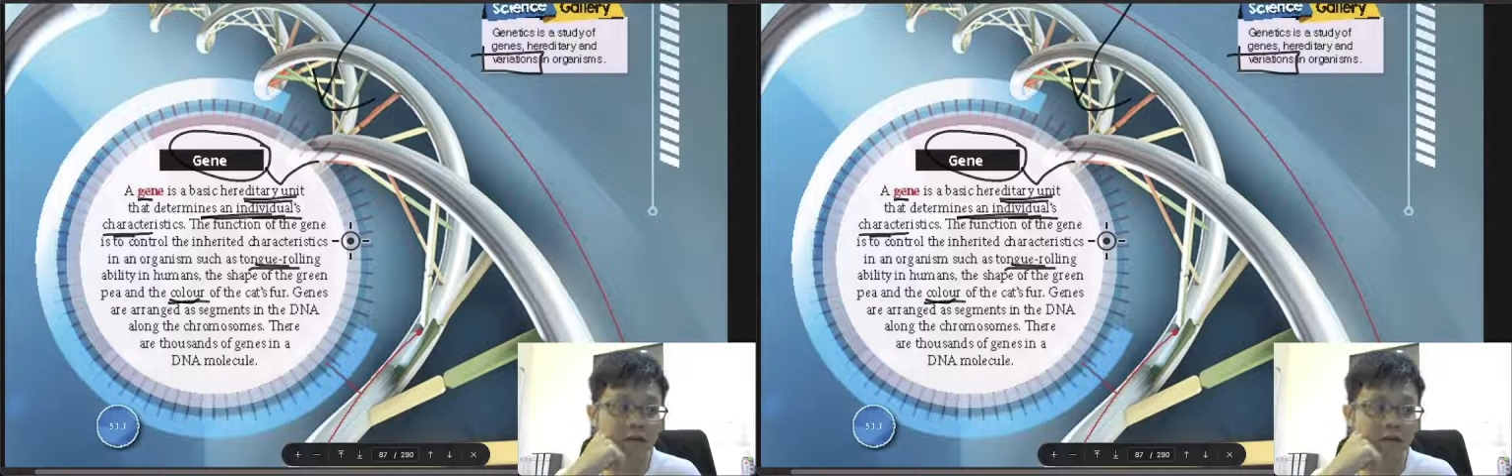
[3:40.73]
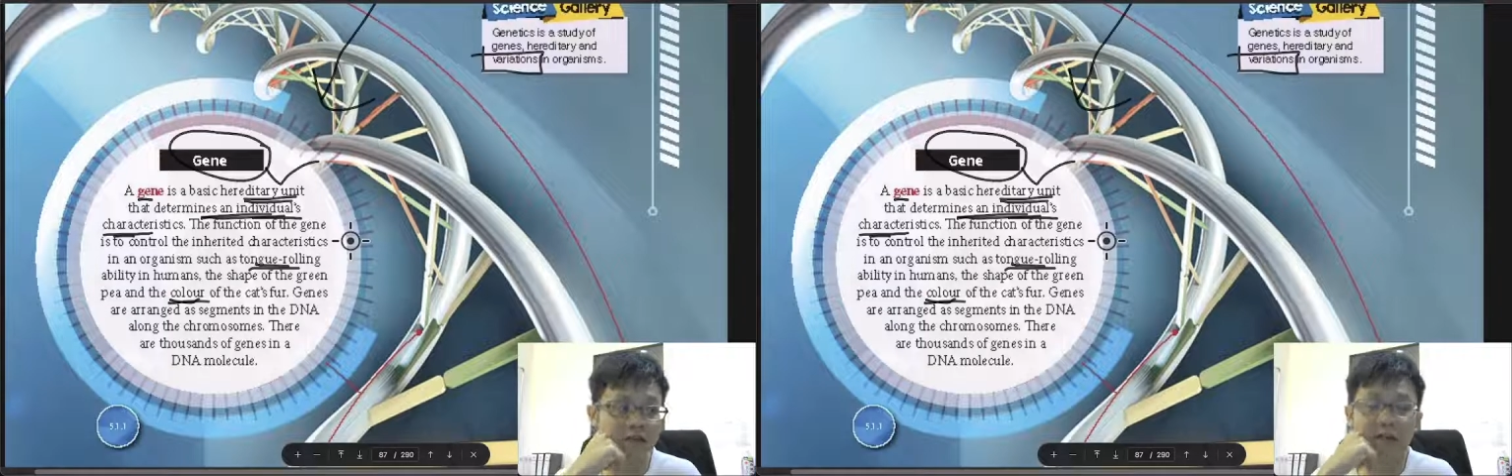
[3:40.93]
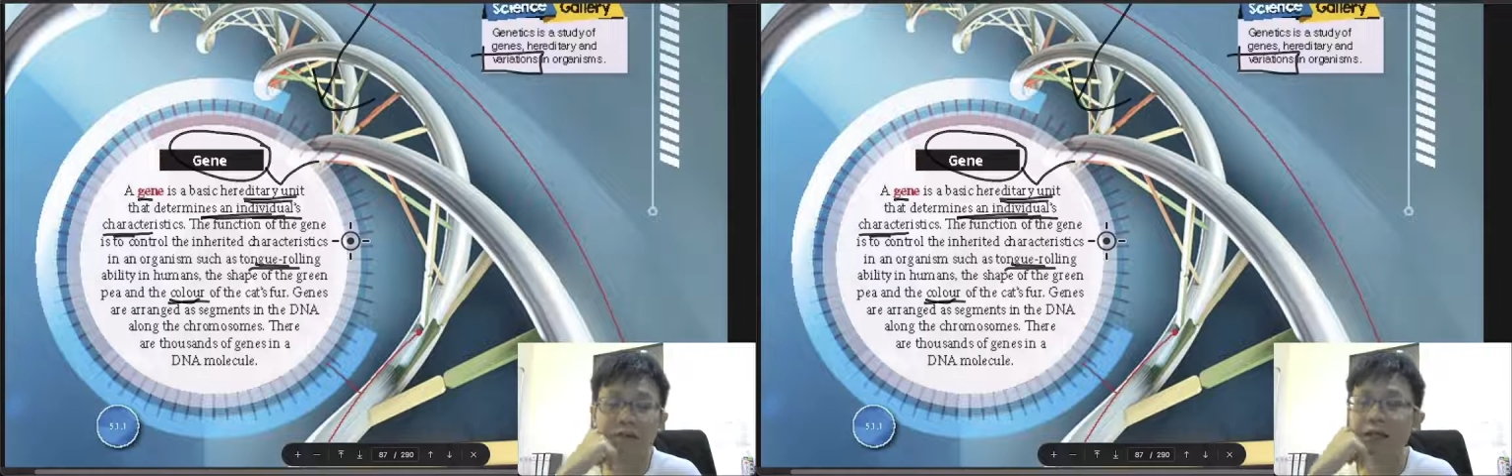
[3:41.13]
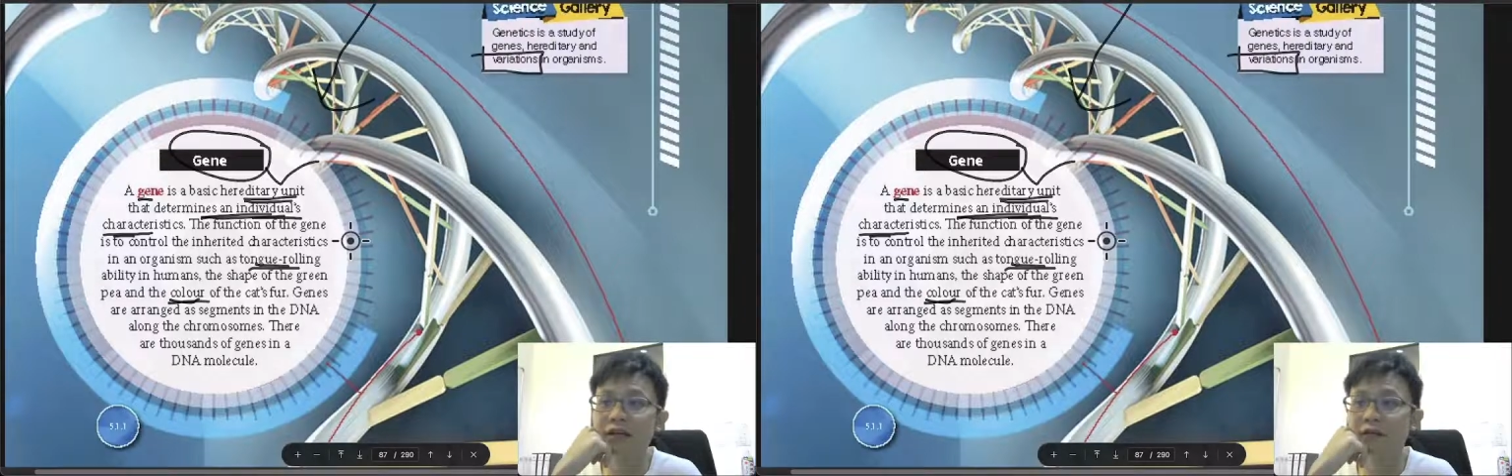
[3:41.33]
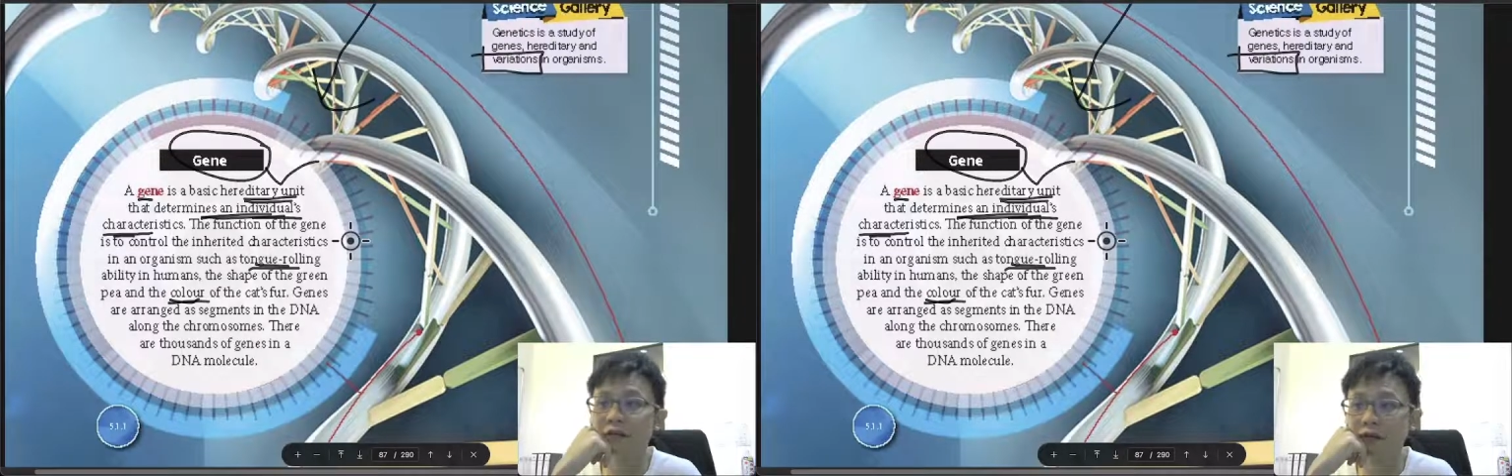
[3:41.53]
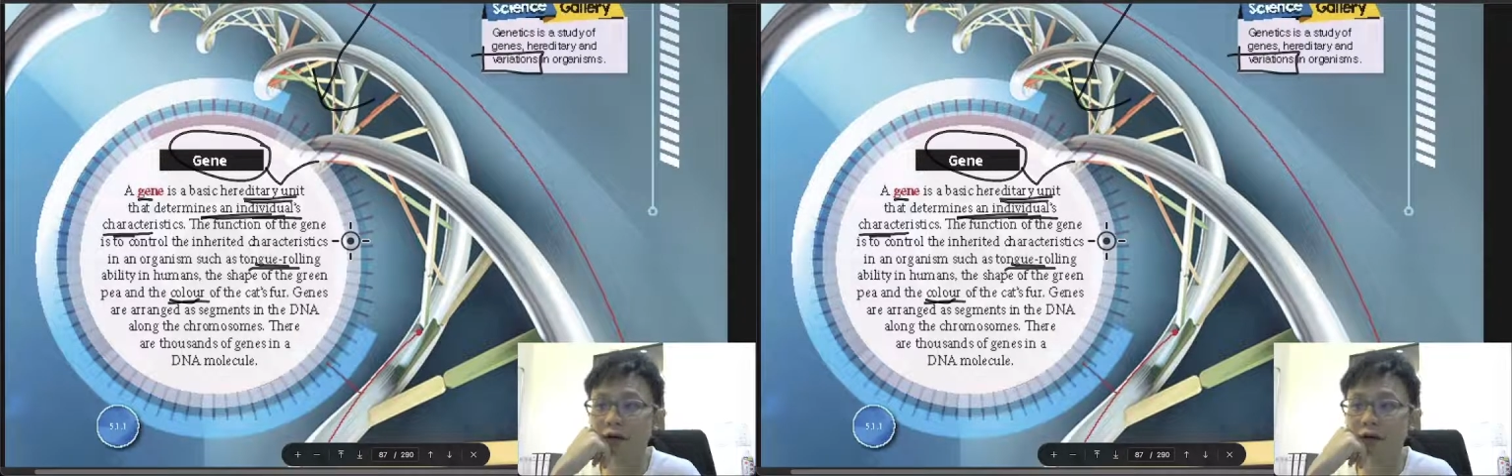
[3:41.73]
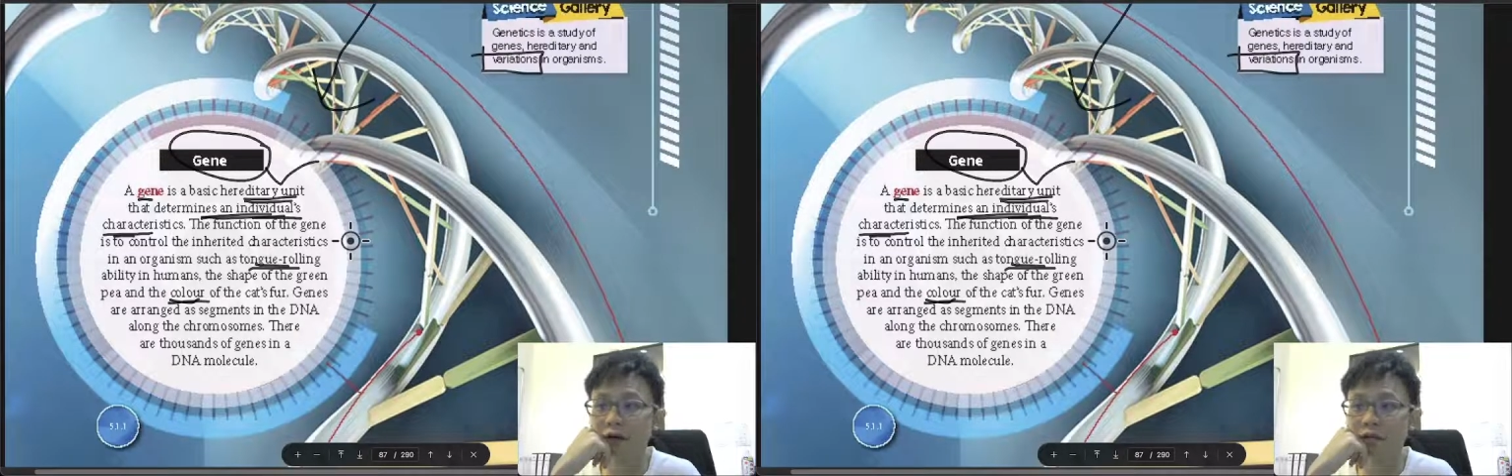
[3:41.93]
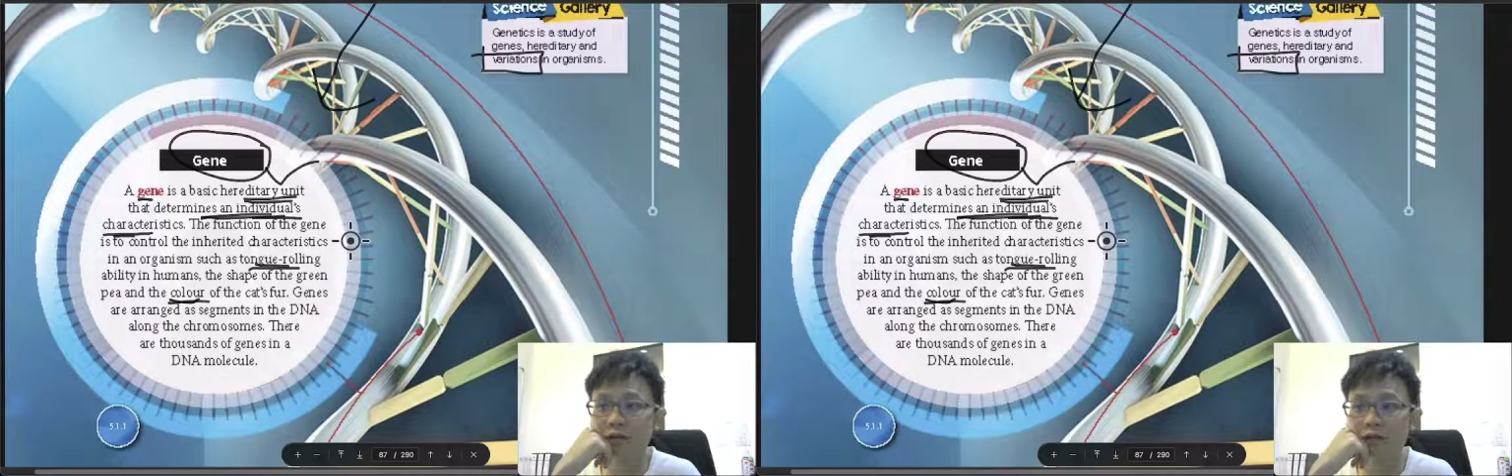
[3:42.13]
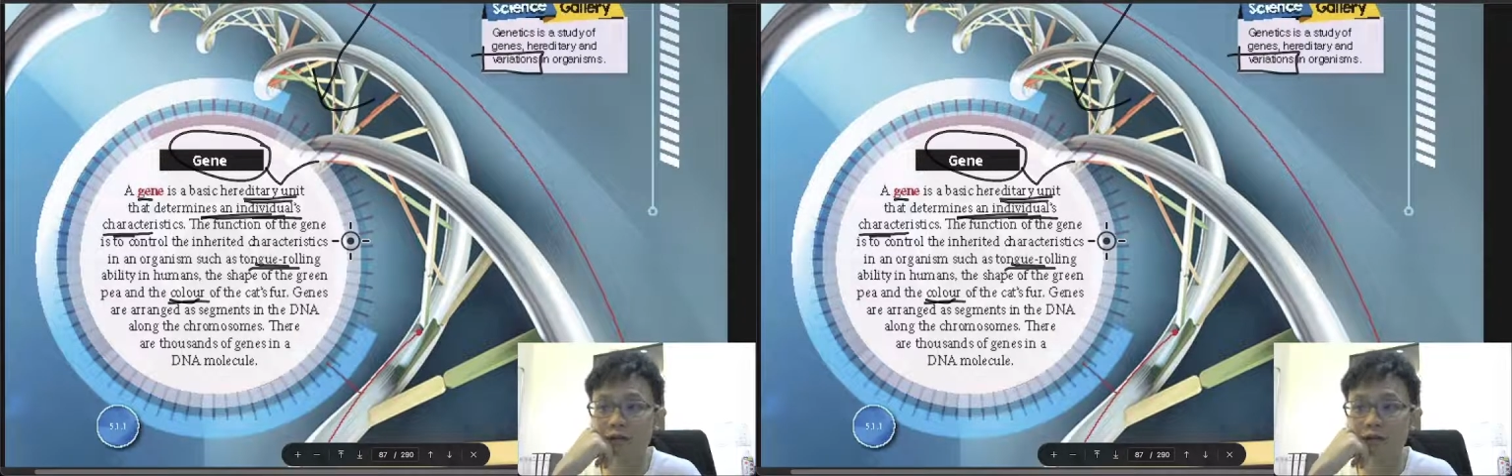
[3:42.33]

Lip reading: something wrong with